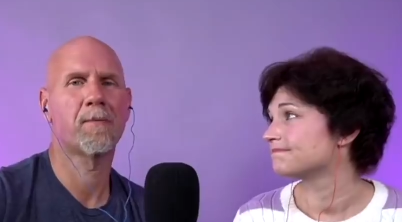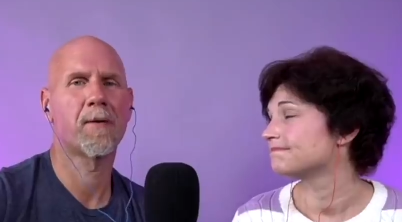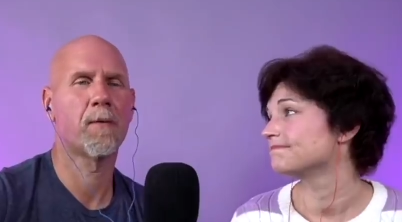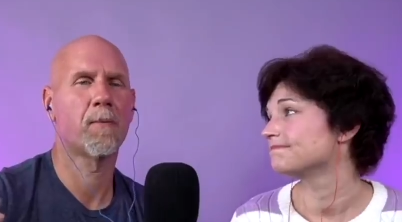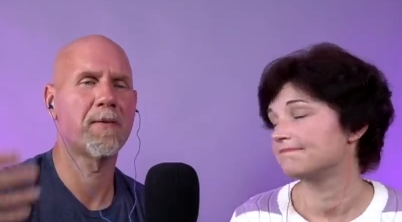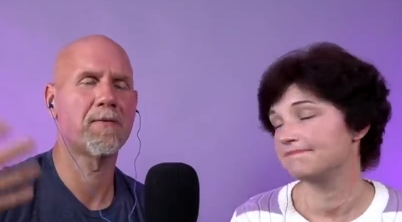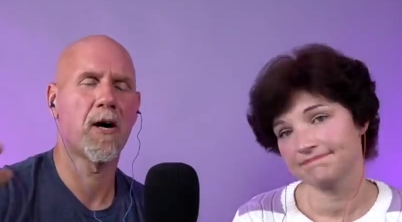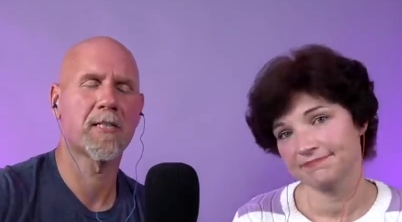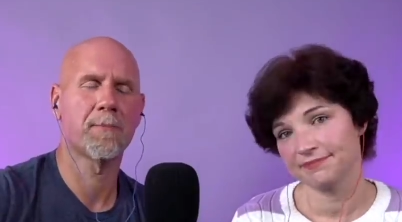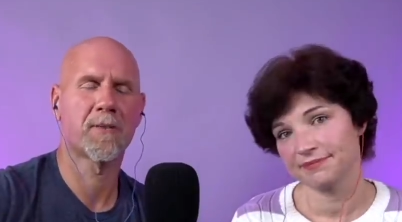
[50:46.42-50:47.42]
Speaker 1: you know, we've
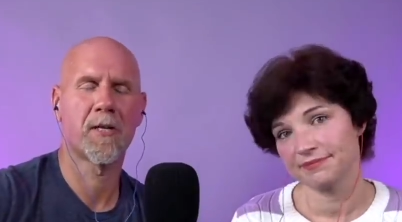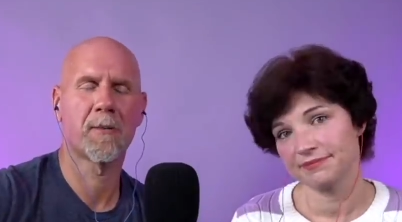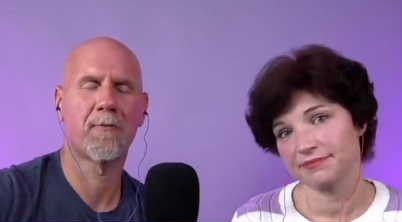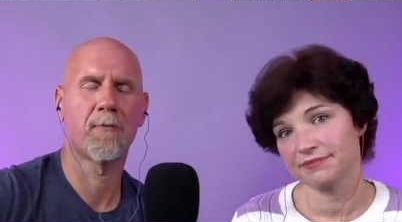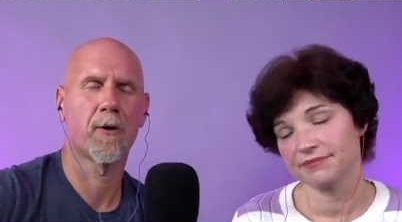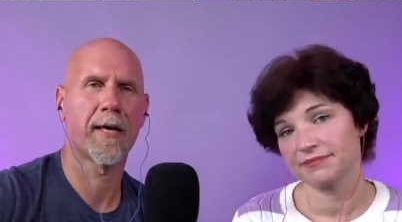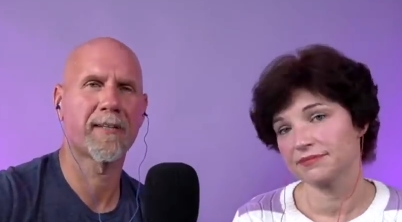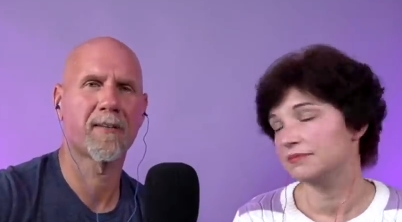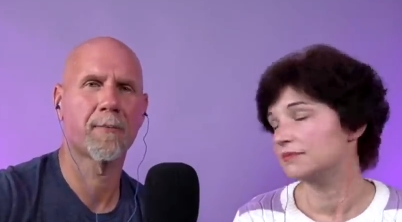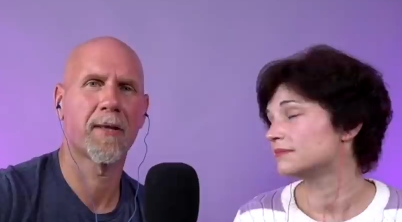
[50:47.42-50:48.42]
talked to you before,
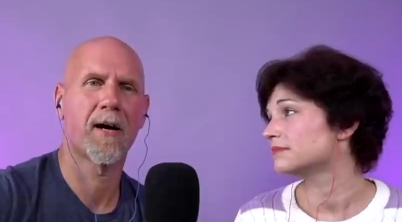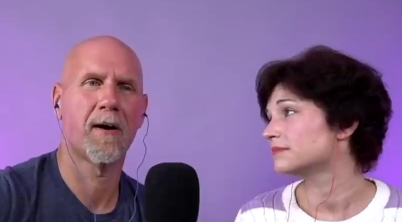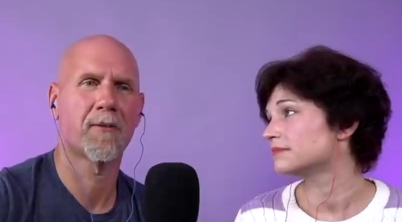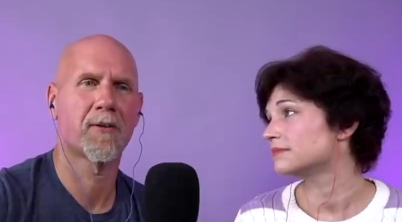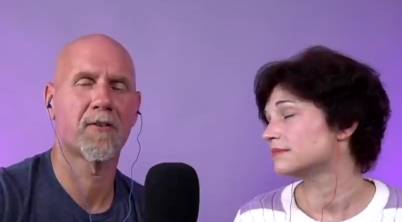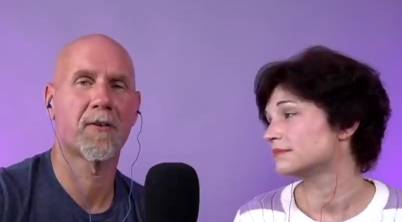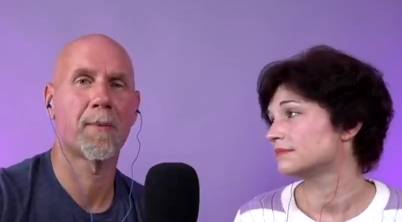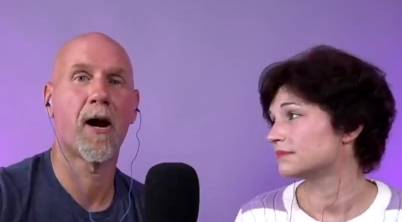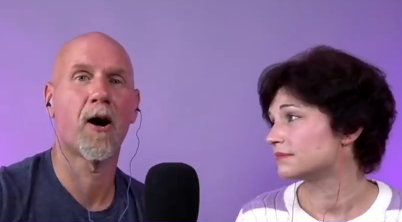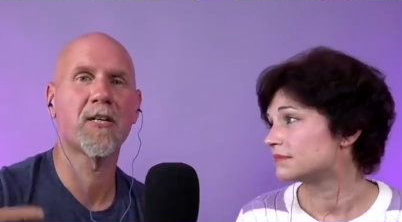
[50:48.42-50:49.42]
like at some of the conferences. I
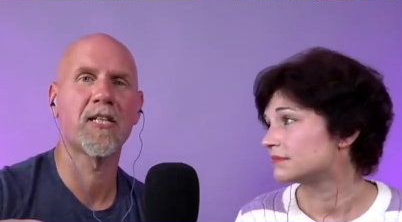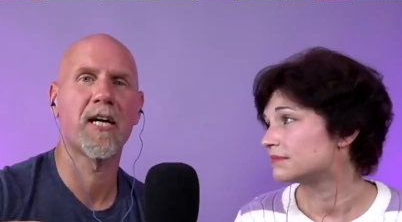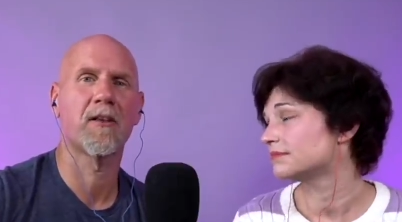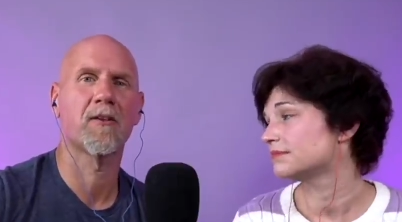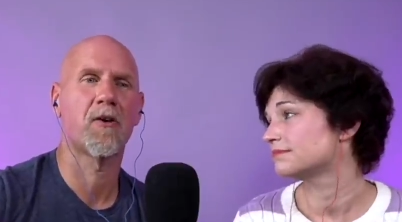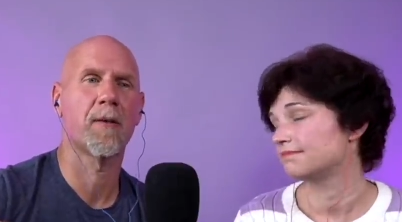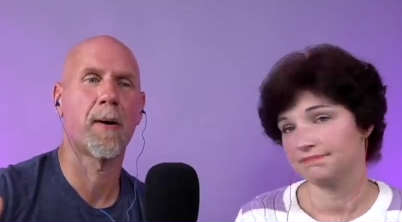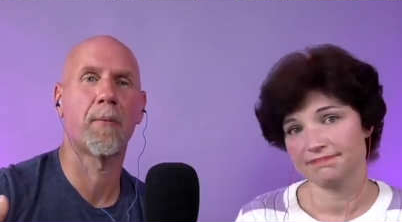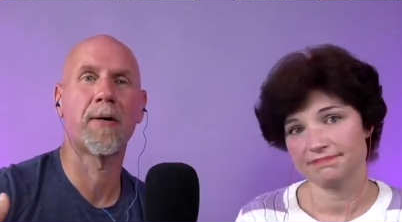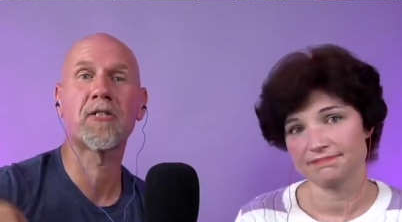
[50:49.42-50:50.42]
mean, our channel is all
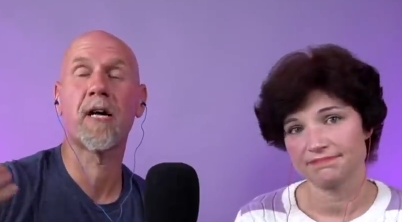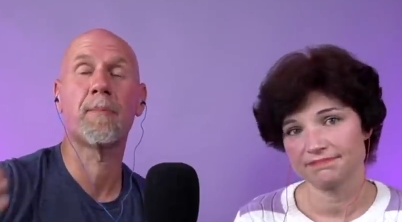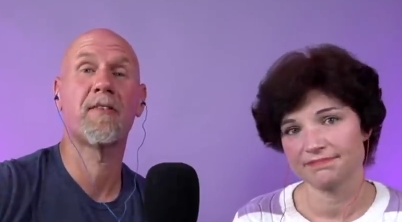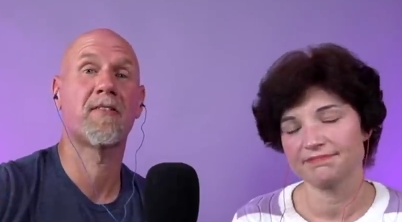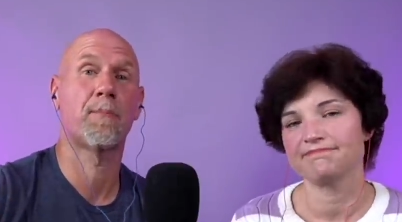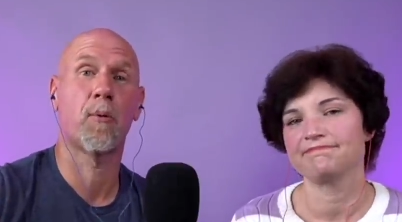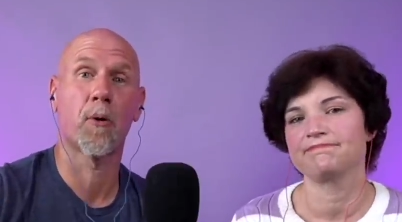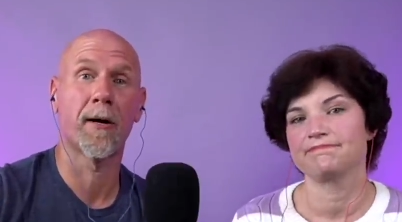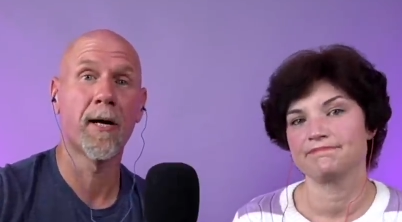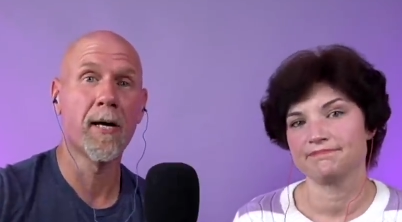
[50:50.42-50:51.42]
about, we try to be
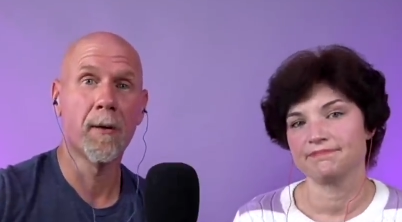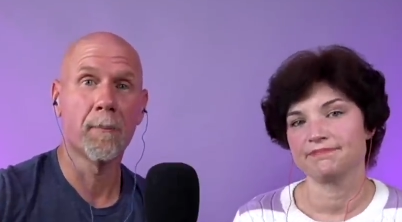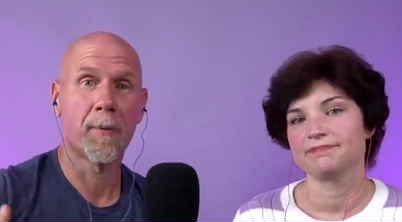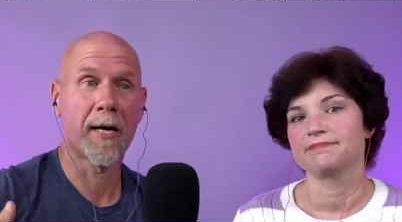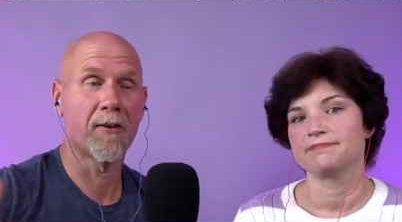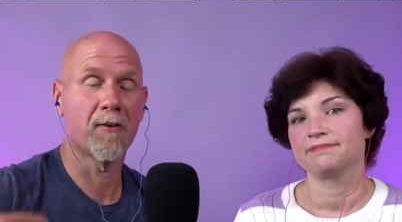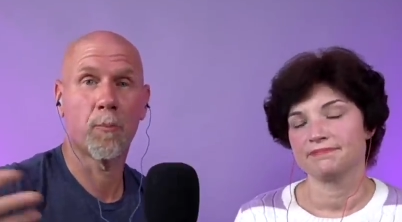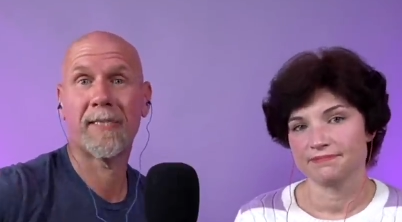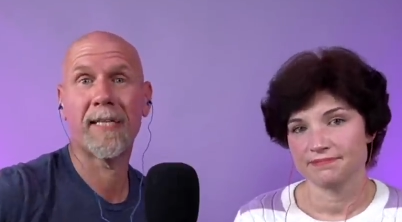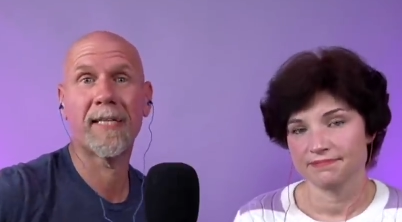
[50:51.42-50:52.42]
support because
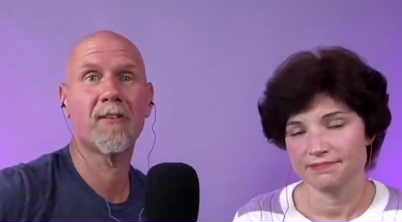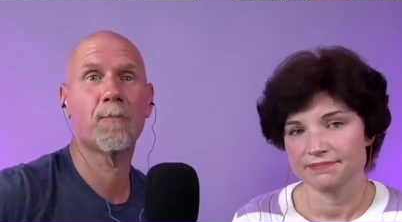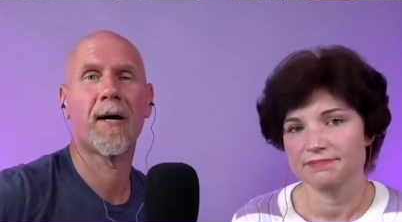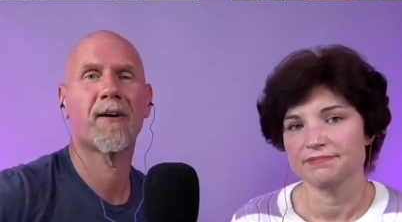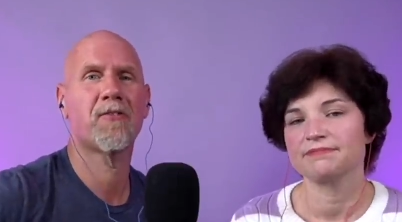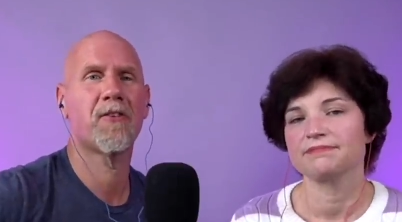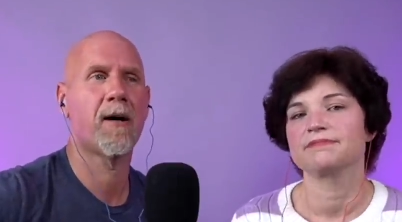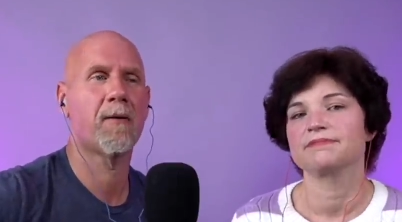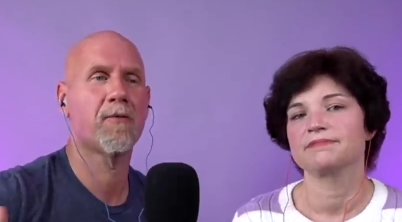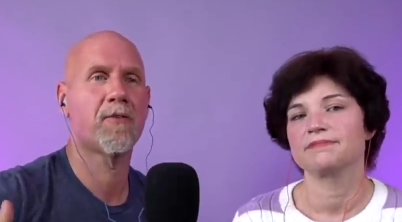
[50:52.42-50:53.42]
we did this by
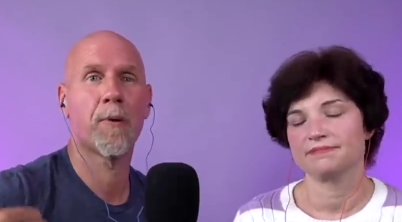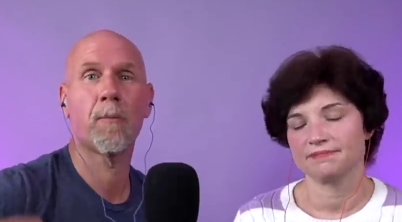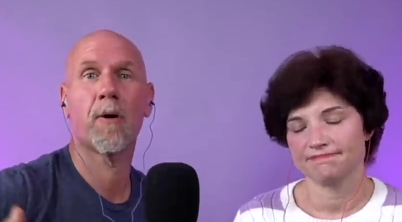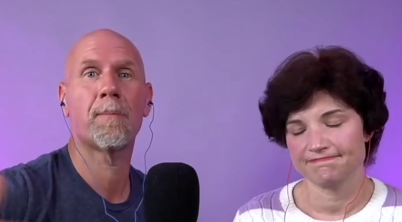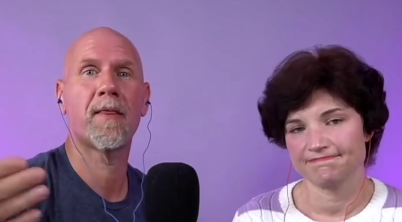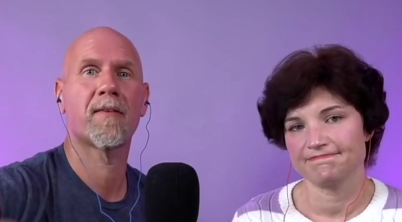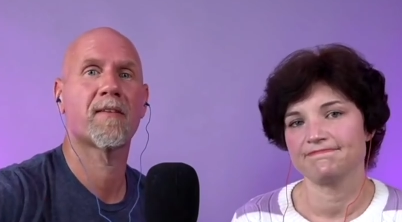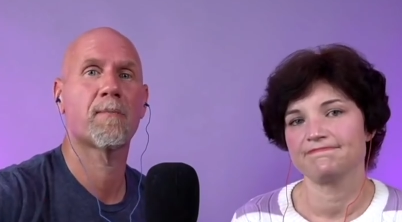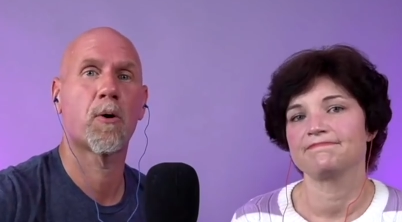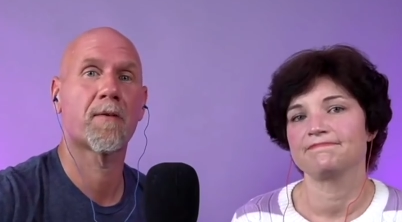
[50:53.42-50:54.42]
ourselves, and we want to be the
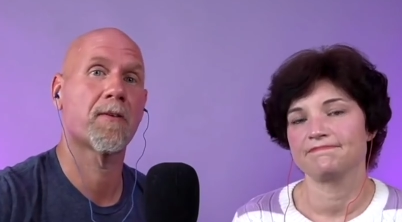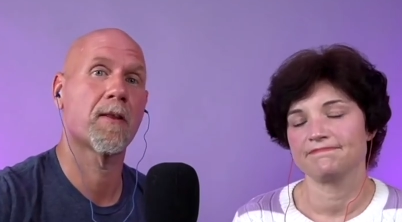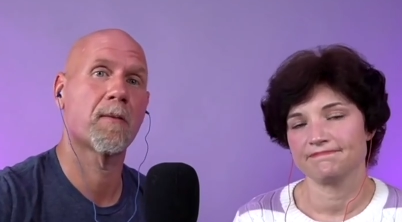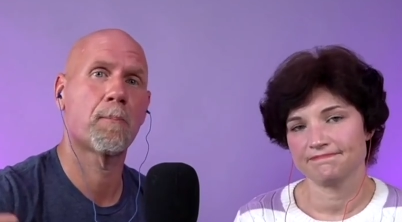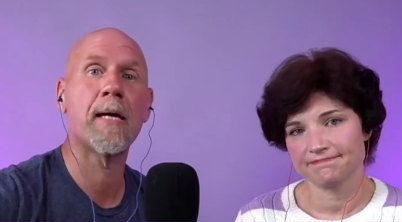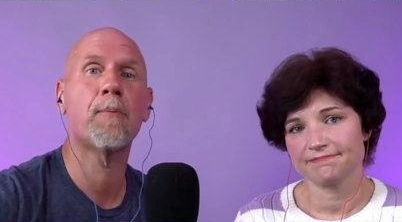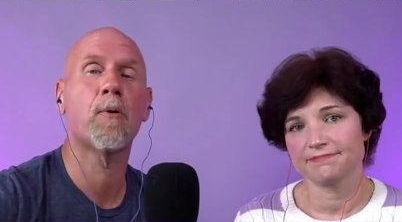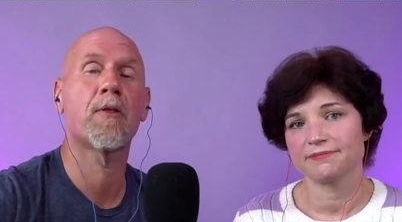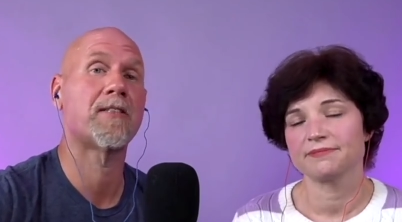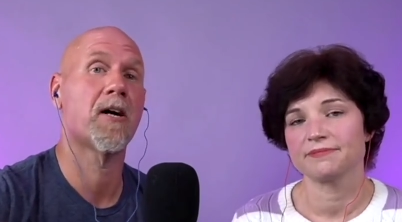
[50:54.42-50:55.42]
support for the
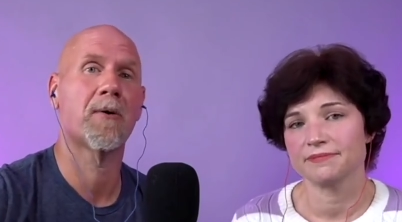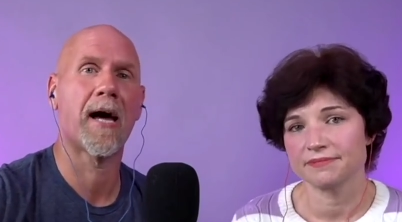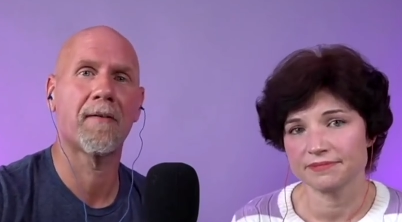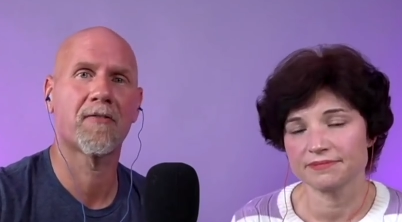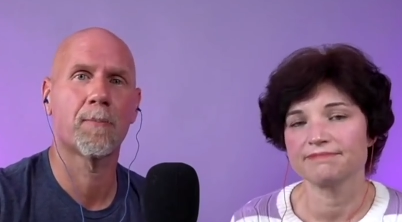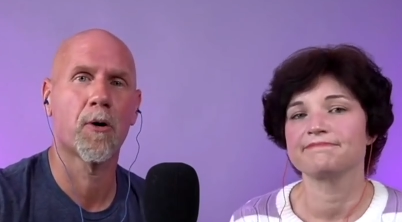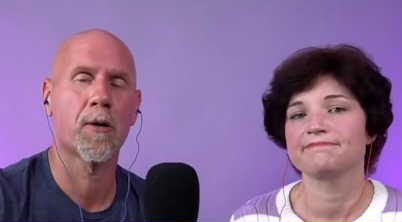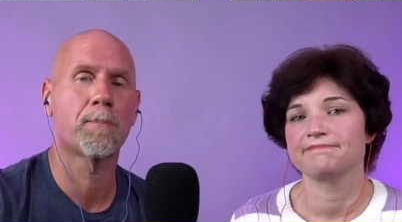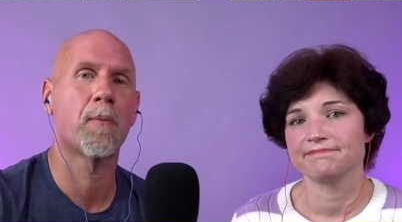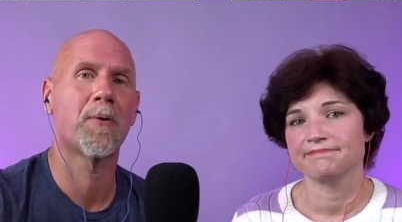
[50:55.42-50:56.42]
people that don't have
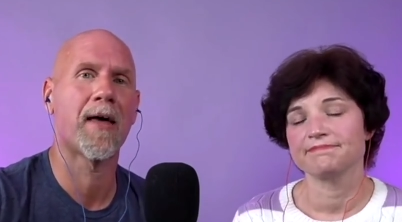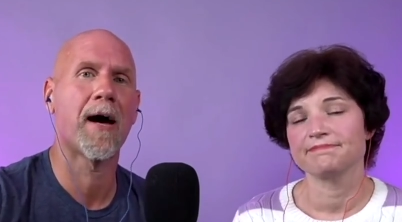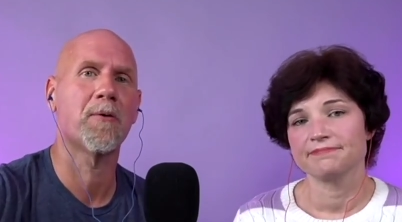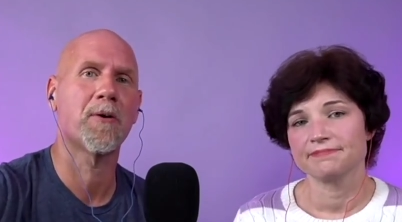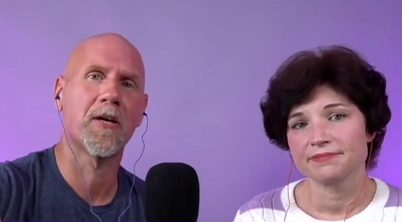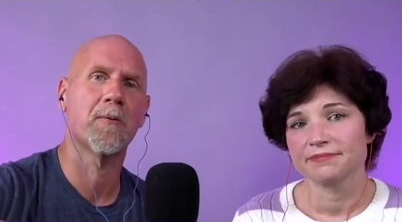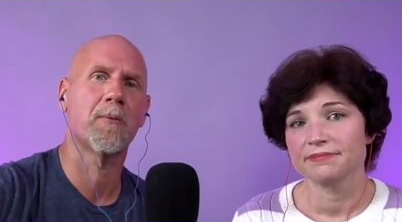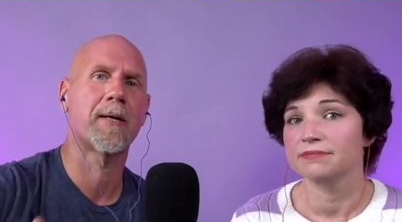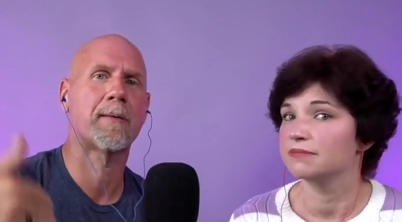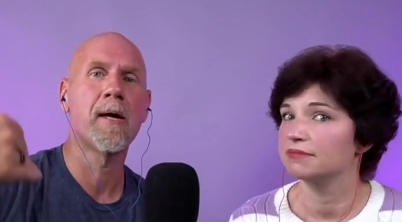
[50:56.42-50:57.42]
support. But without you and